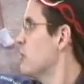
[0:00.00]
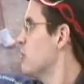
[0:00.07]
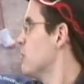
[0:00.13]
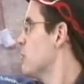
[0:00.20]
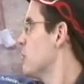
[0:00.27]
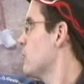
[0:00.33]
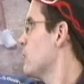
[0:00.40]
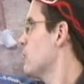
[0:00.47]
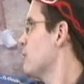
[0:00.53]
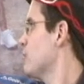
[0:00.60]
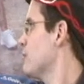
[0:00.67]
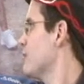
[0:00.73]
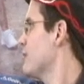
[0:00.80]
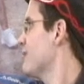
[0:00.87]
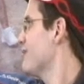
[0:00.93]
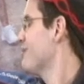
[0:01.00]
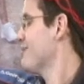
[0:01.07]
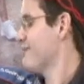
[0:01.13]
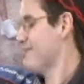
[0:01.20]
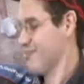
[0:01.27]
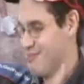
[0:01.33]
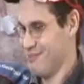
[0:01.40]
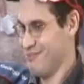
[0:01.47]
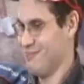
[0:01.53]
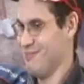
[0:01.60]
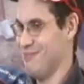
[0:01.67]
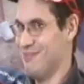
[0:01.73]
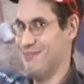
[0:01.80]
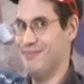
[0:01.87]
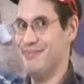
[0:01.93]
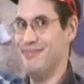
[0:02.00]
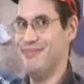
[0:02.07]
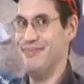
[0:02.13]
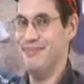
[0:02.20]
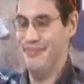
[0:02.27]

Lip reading: [no speech]